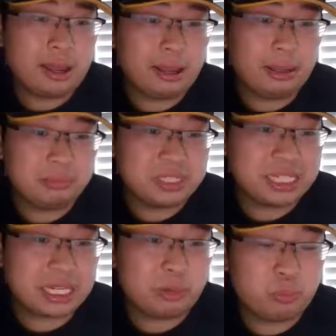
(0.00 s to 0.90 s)

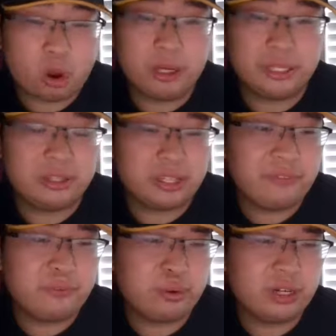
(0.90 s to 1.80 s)
DJ Watt is
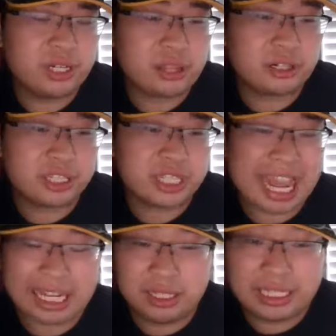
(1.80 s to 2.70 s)
looking for another
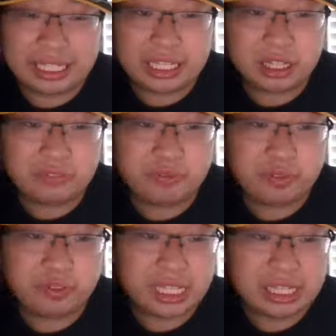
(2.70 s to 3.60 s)
sack and lead
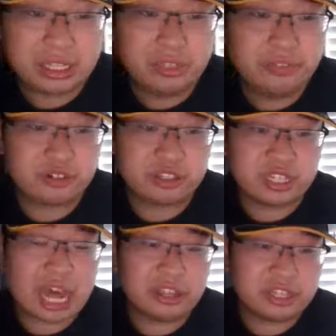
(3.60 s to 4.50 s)
season for
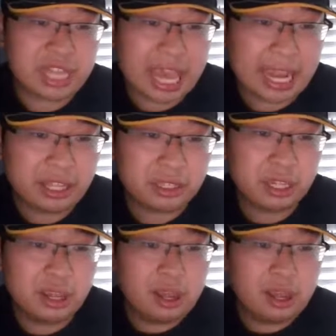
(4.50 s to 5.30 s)
sacks.